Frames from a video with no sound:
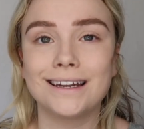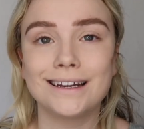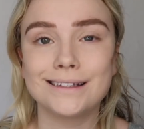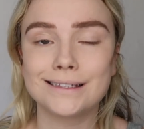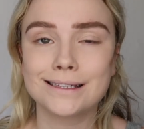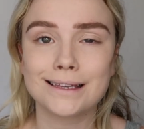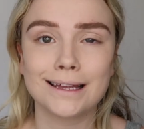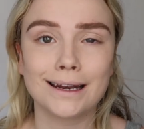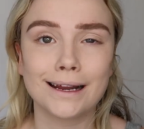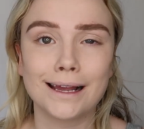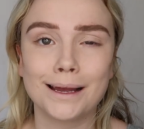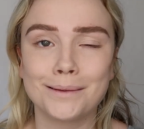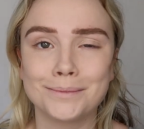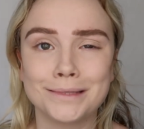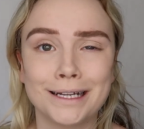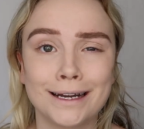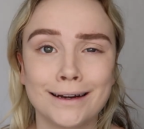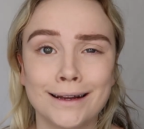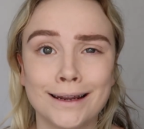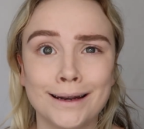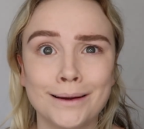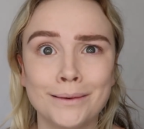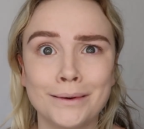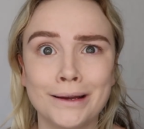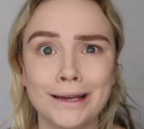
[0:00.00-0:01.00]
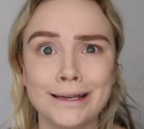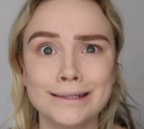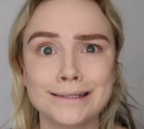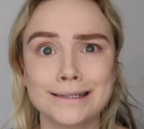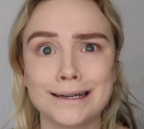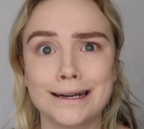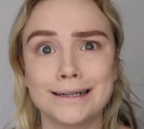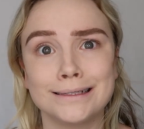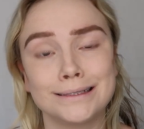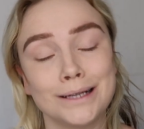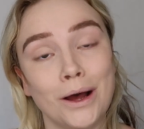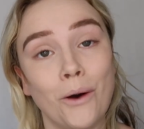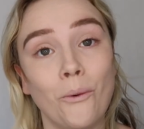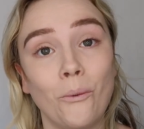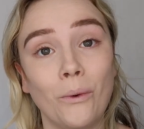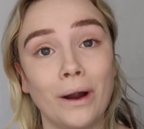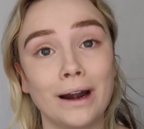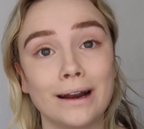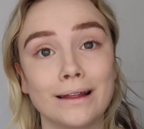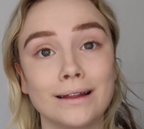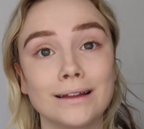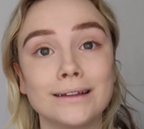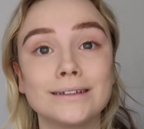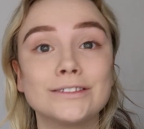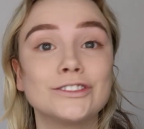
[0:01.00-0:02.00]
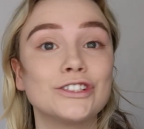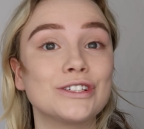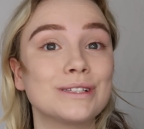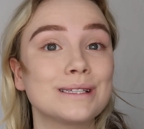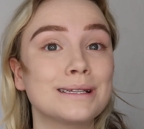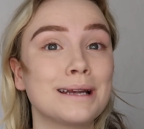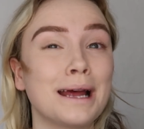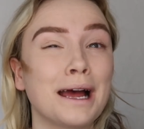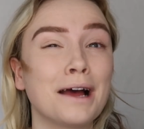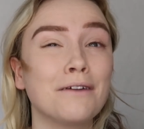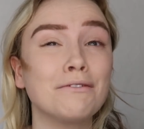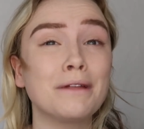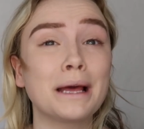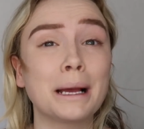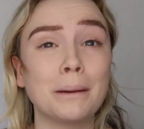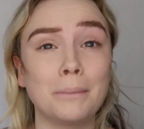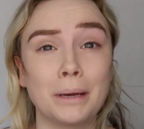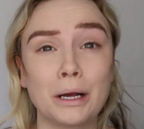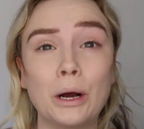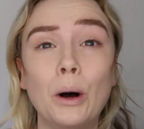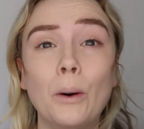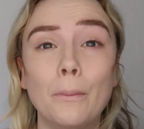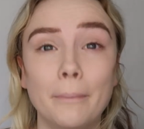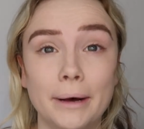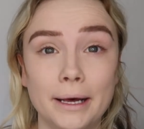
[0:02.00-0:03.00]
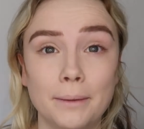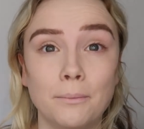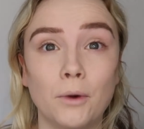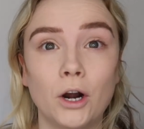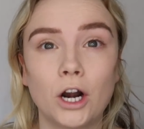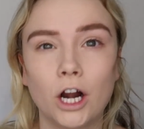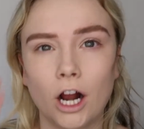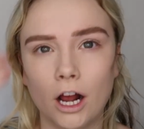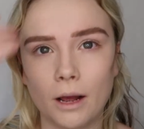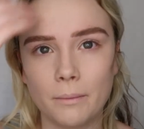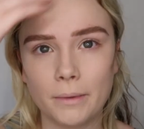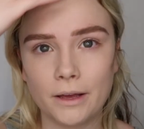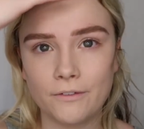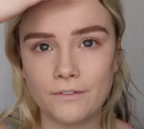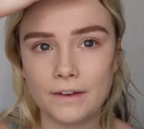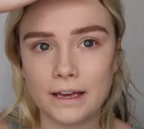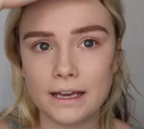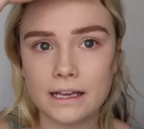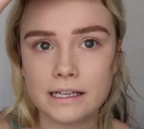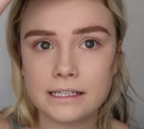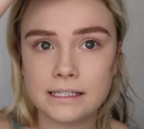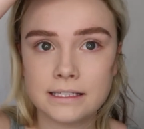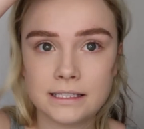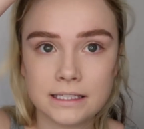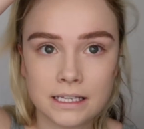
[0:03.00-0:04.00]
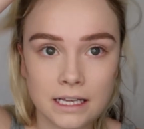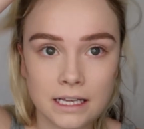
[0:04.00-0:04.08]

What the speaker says: it's gonna come down anyways, and I don't wanna just have like a big old mud mark on my face.